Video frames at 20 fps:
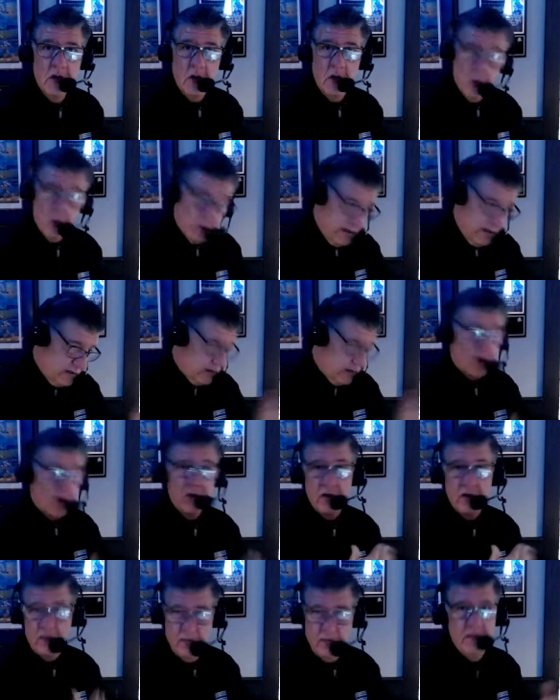who
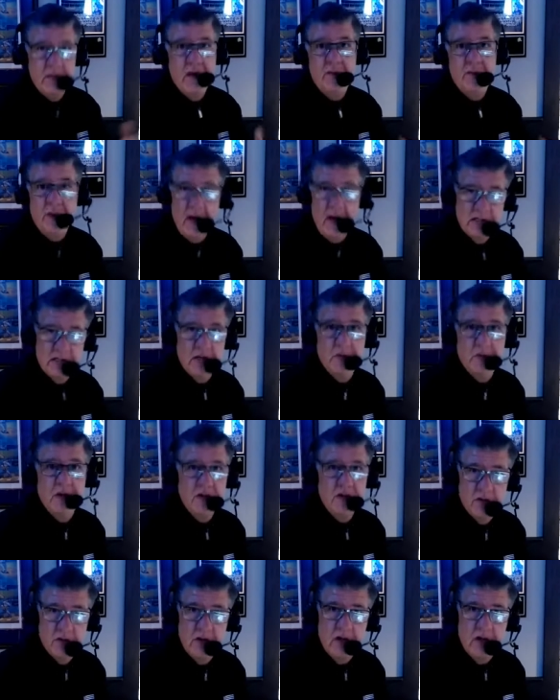returned from that bicep
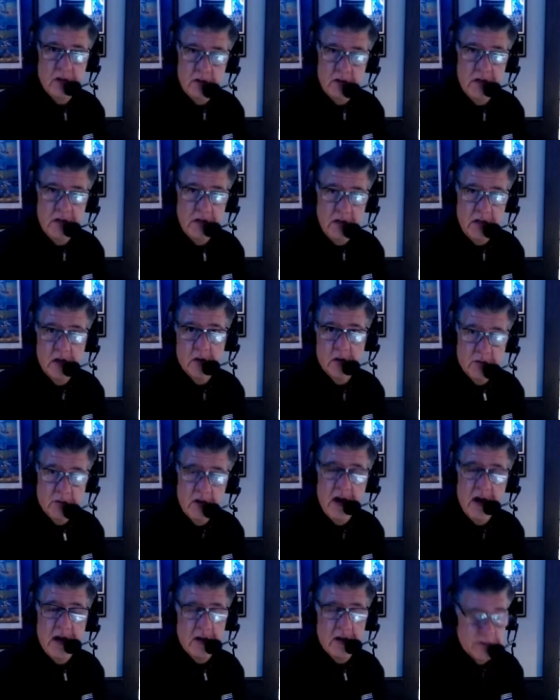injury the year
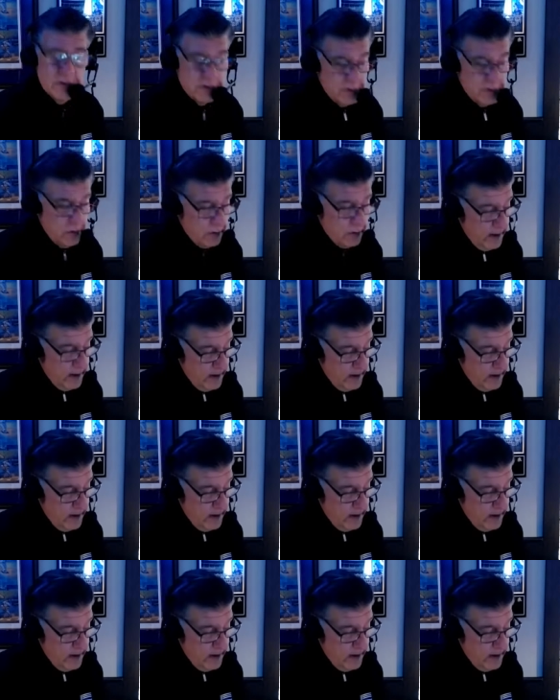prior. So